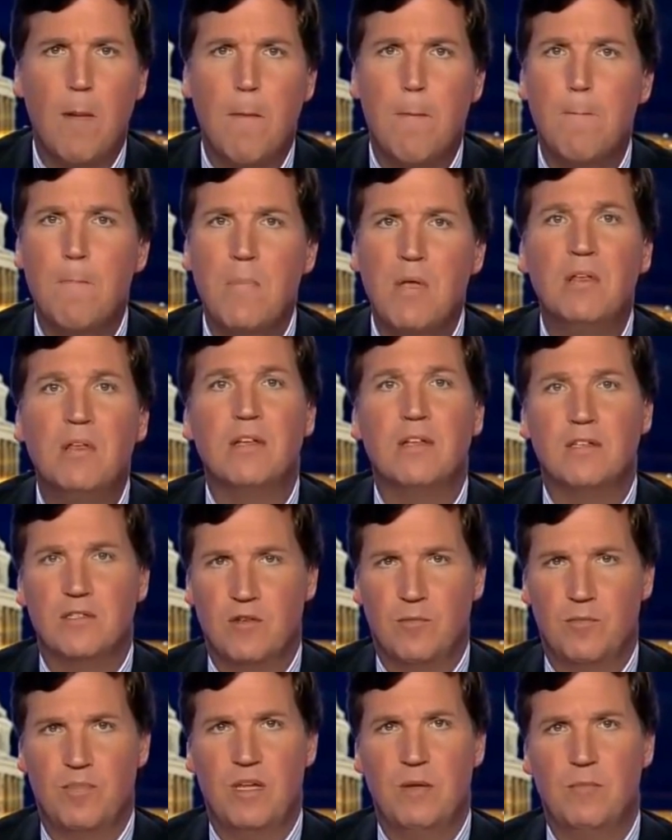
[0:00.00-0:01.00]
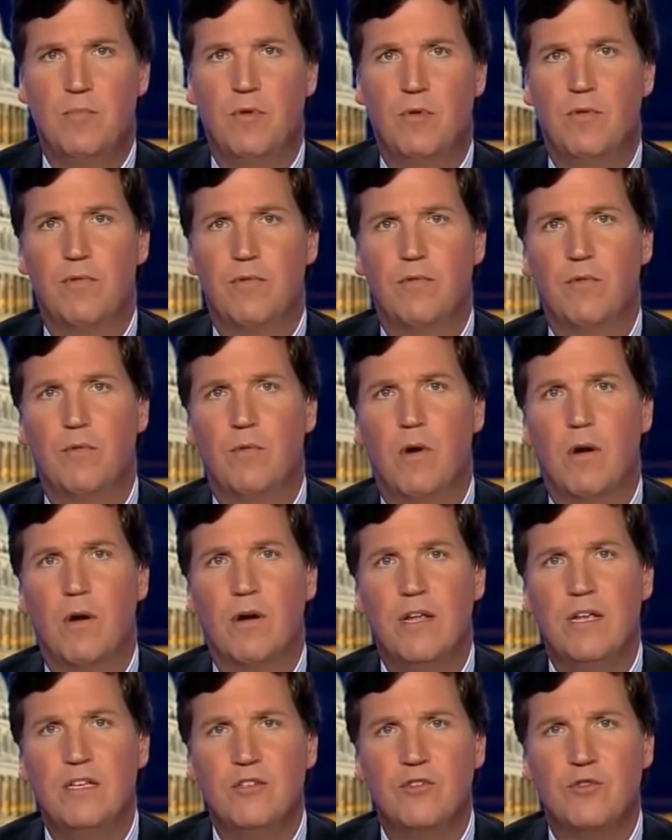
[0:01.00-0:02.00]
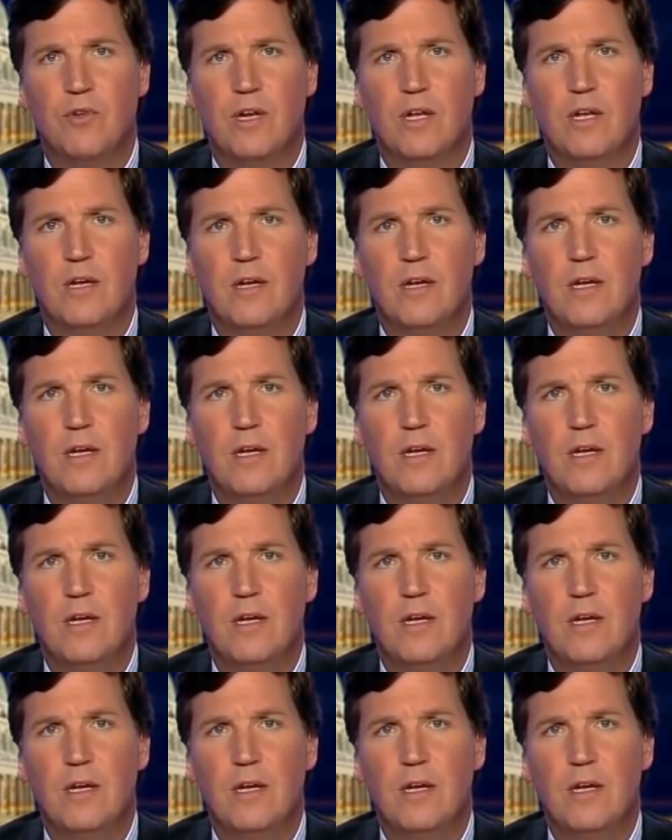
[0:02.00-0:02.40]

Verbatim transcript: millions of people through our history.